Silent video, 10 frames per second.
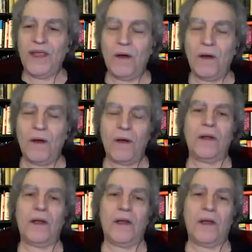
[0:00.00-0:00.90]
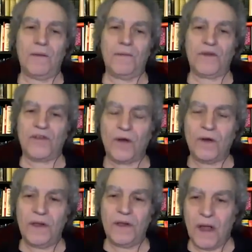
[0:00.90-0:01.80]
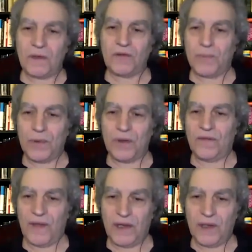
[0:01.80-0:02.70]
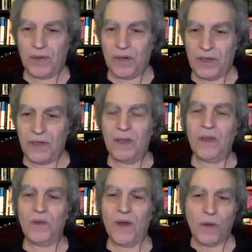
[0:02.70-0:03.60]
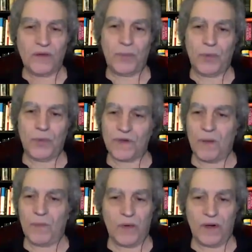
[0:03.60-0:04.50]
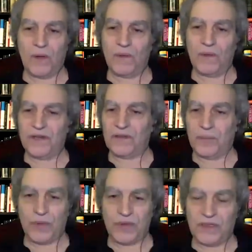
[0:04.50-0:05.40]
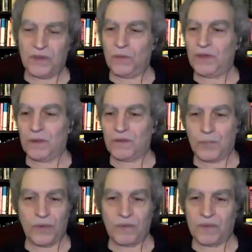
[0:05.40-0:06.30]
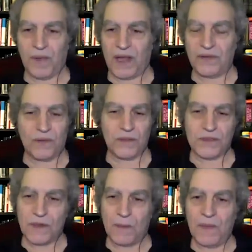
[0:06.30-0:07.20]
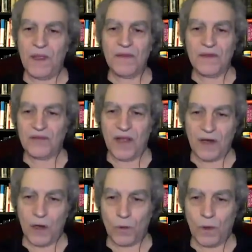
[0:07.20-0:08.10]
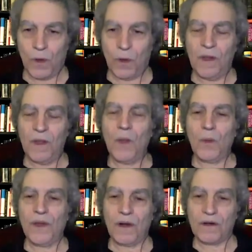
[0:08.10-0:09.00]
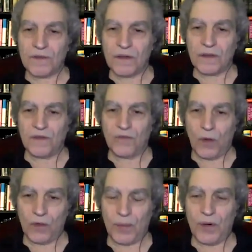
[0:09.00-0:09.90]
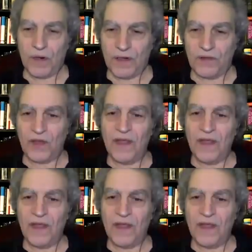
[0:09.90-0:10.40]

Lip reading: are certainly not supporters of any party. We don't support Trump, or we didn't support Clinton. We don't support Biden or Trump. It's not our role. We are critical of all the parties,